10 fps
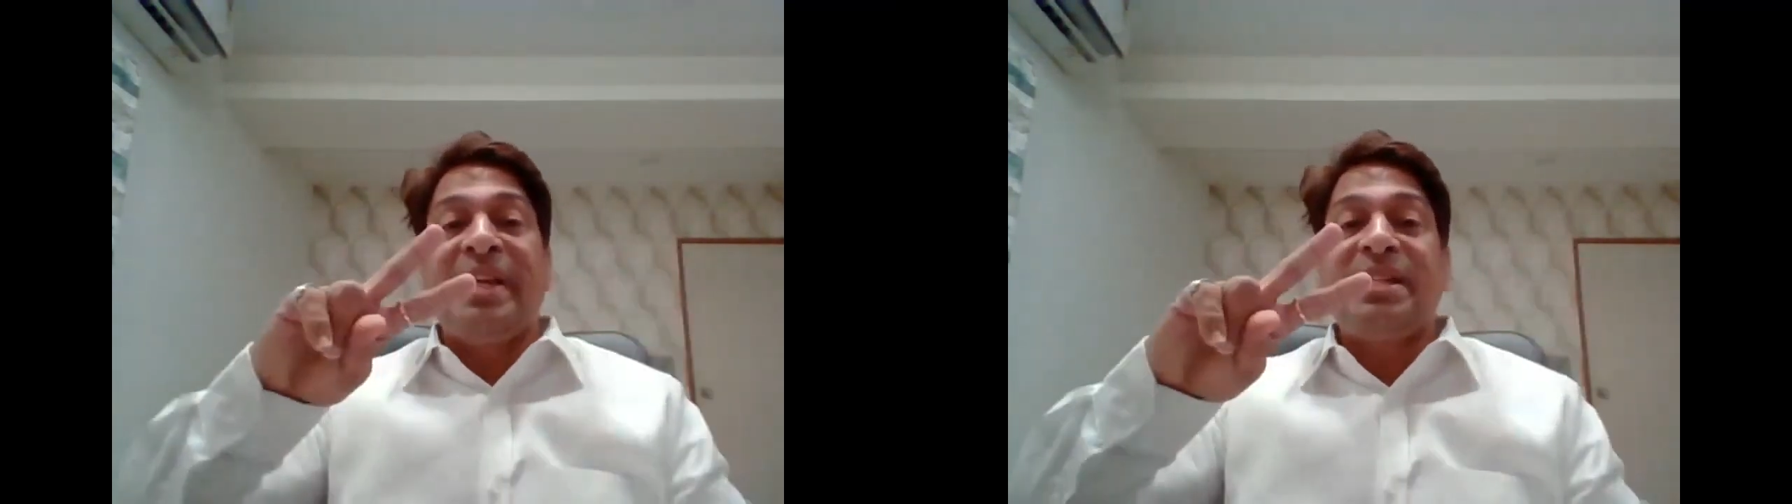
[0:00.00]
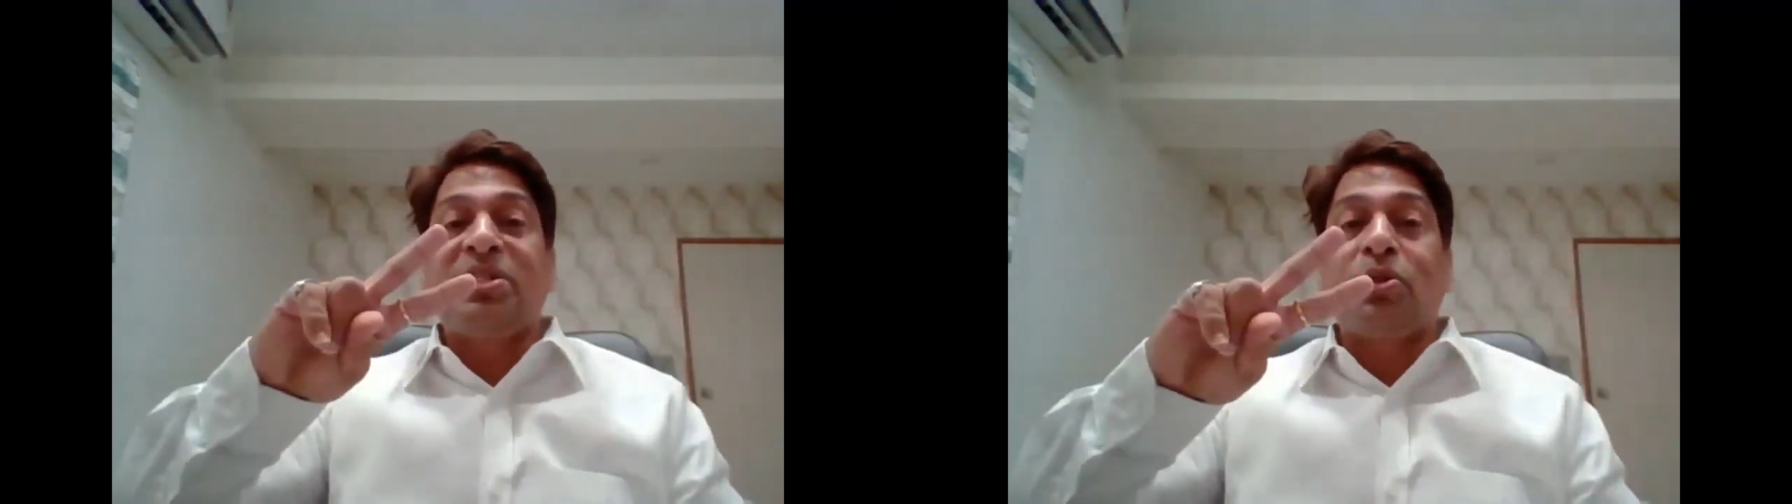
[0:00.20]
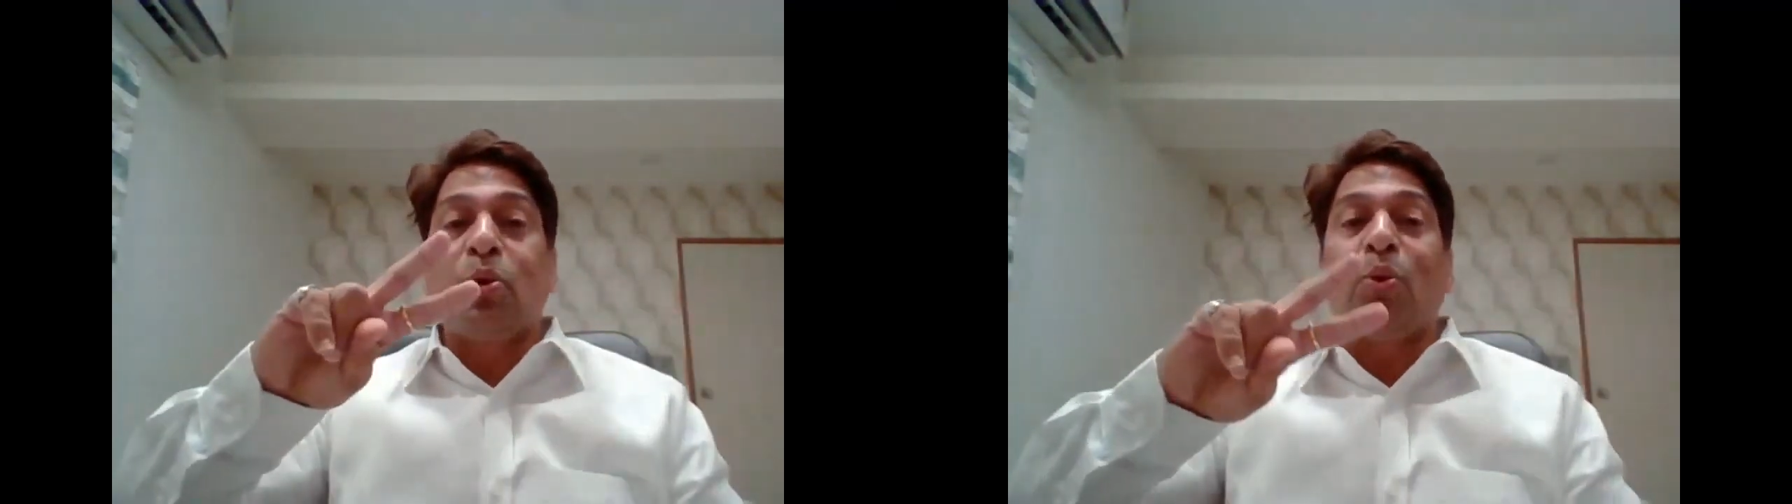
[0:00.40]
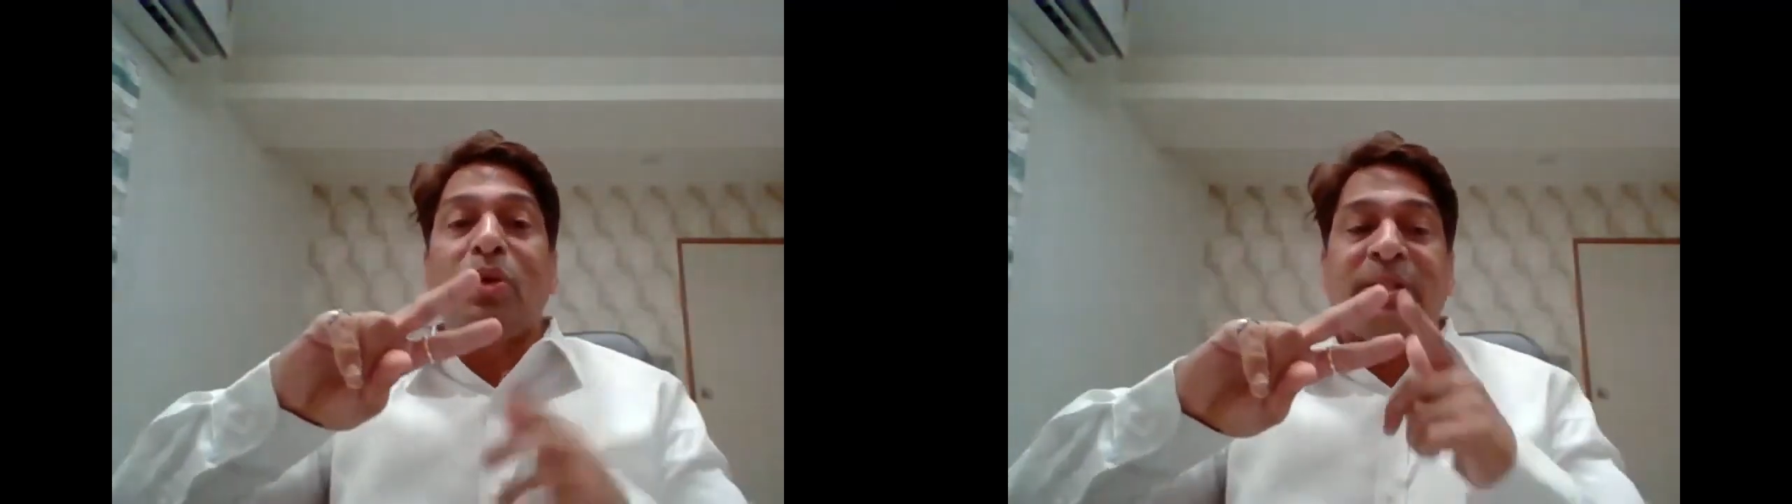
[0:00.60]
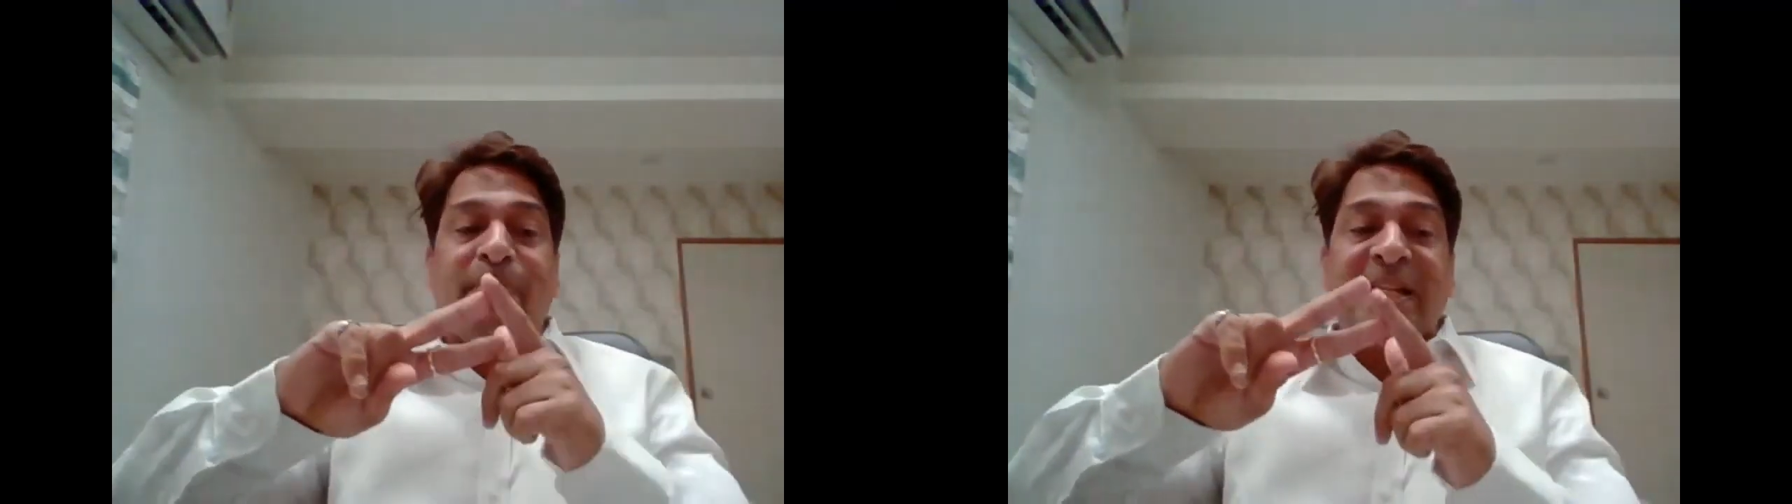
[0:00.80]
These
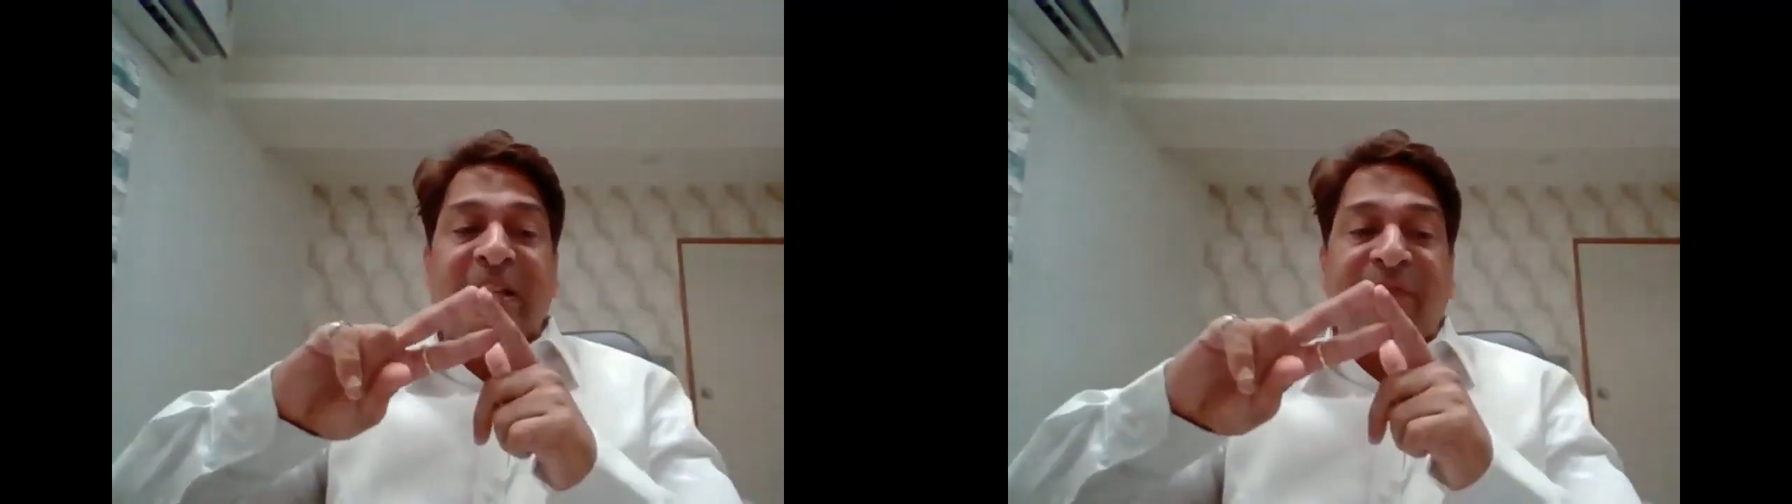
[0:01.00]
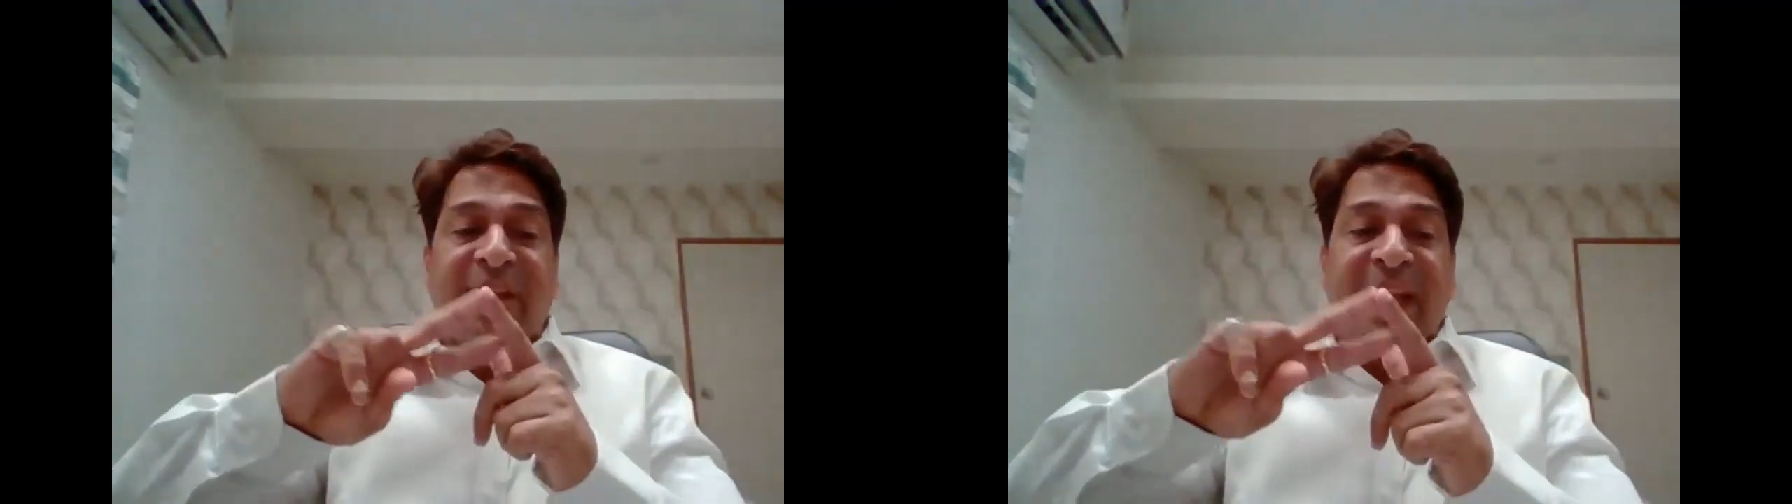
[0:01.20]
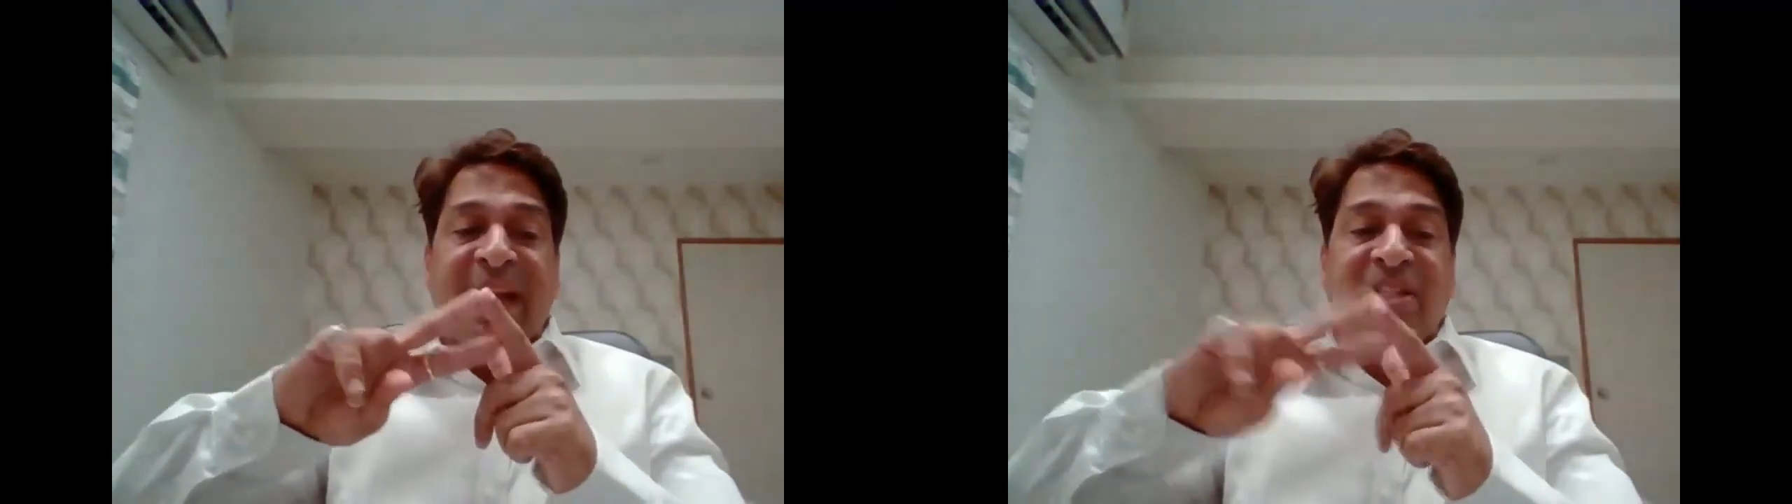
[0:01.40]
two specific